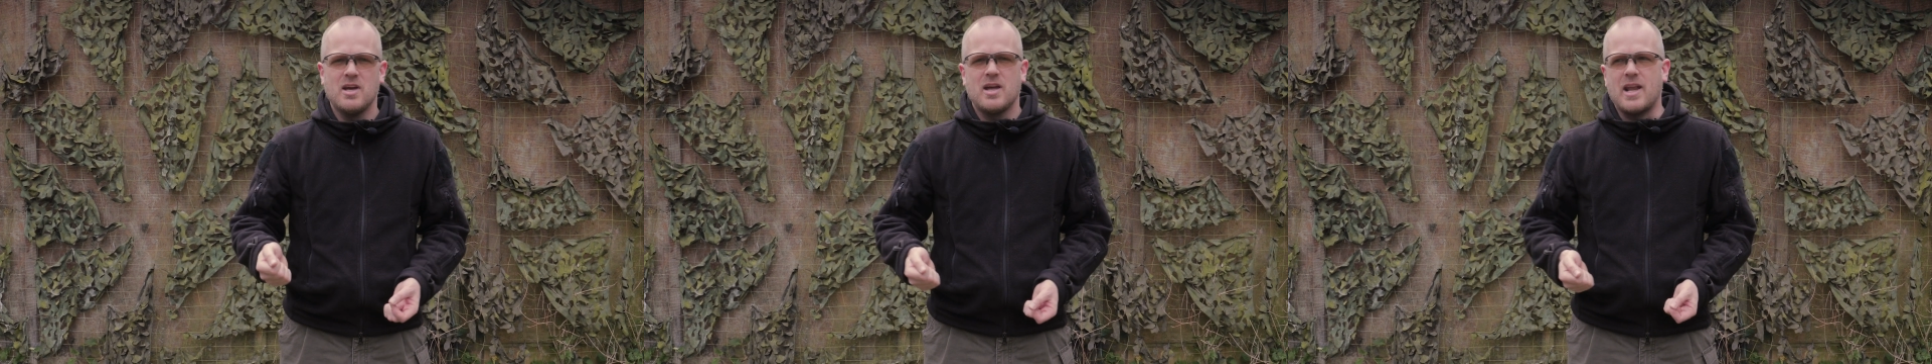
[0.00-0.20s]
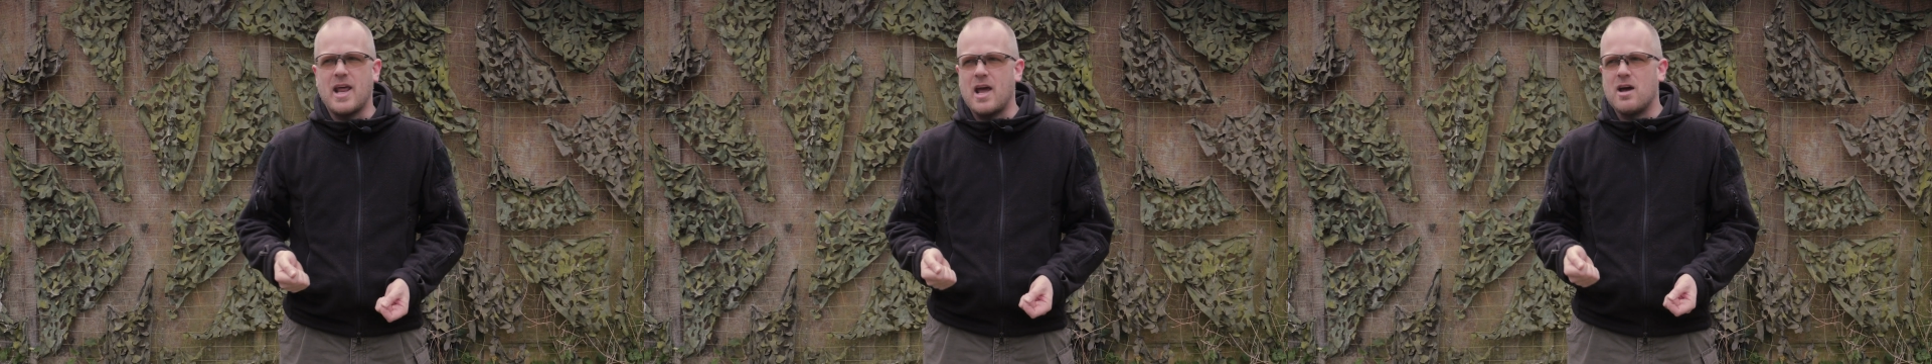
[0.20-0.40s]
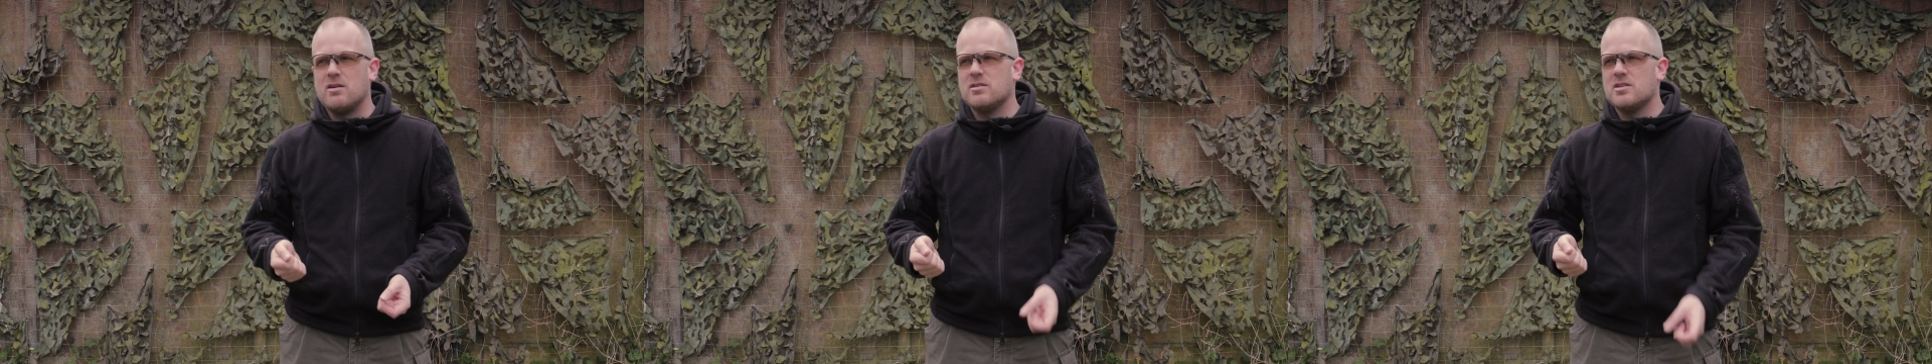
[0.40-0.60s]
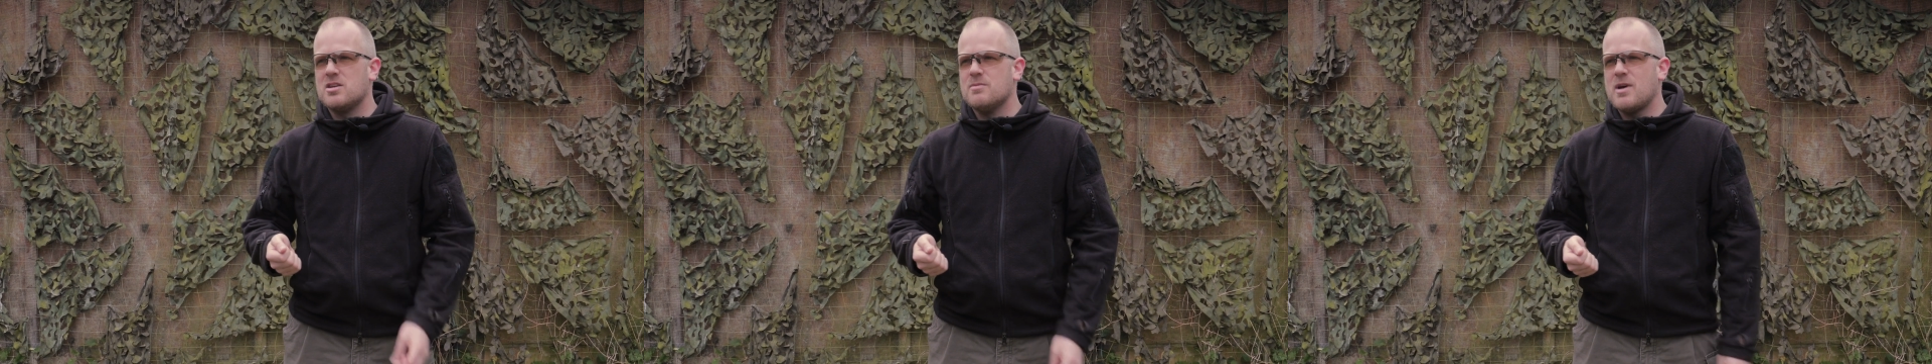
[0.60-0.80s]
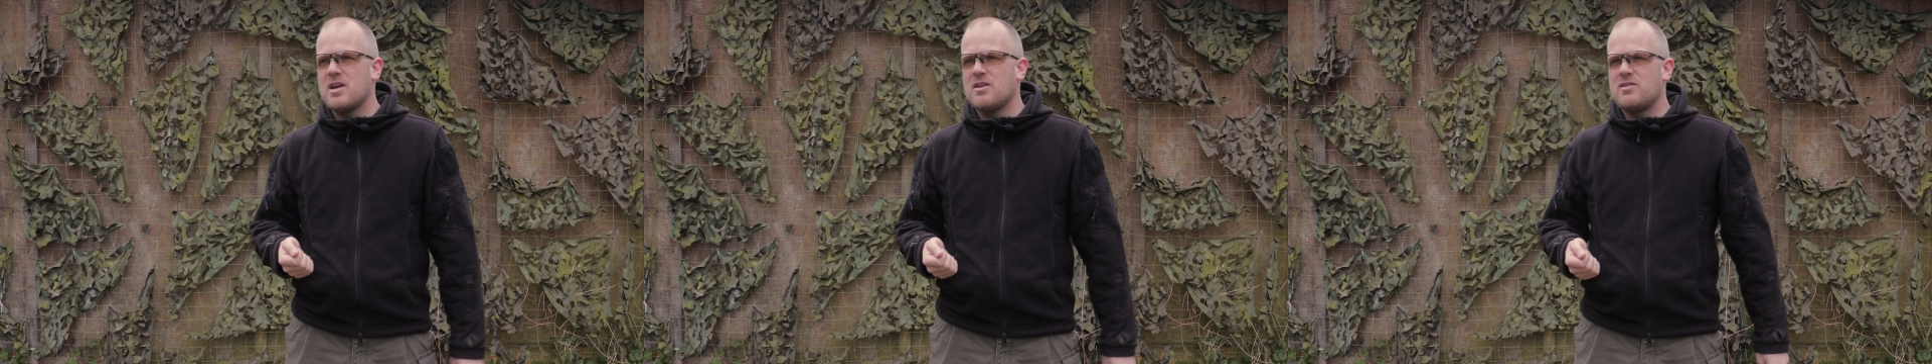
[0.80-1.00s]
Now,
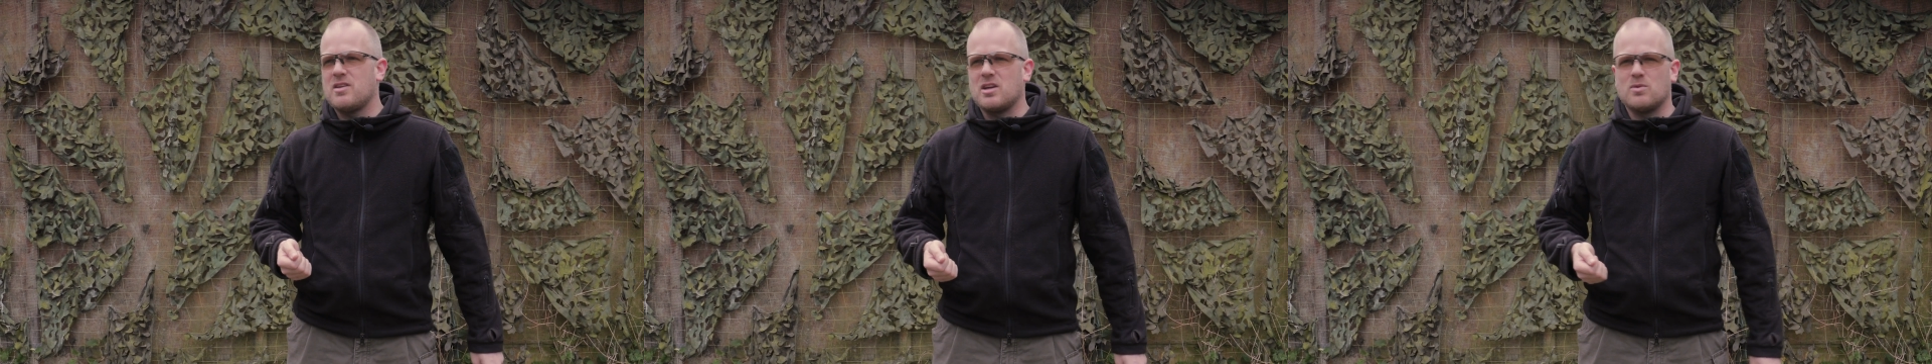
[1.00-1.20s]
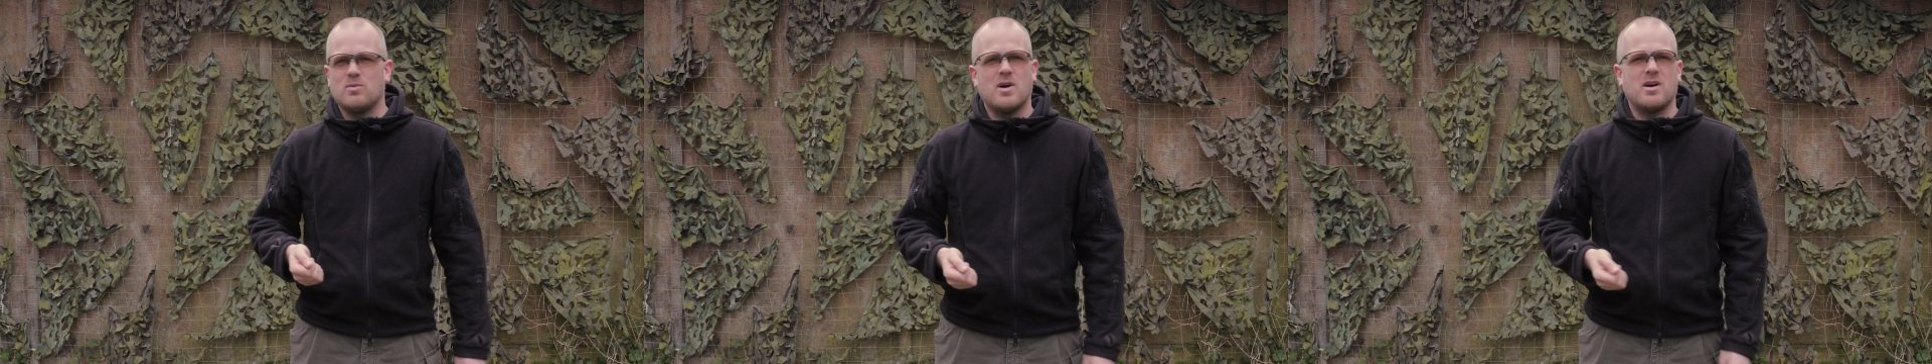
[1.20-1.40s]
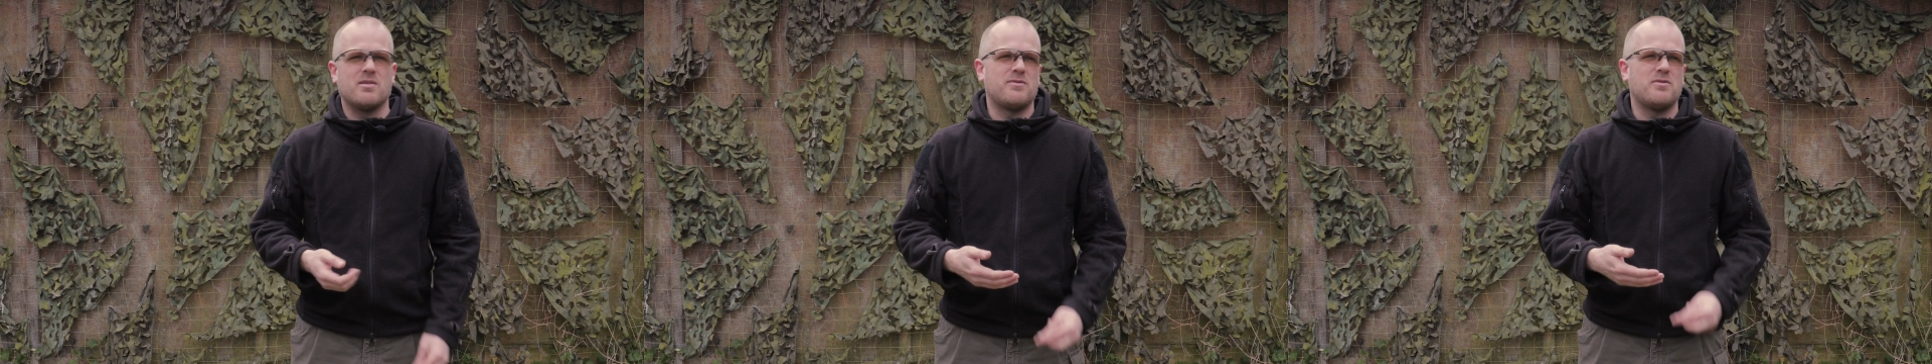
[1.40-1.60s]
you may think, well,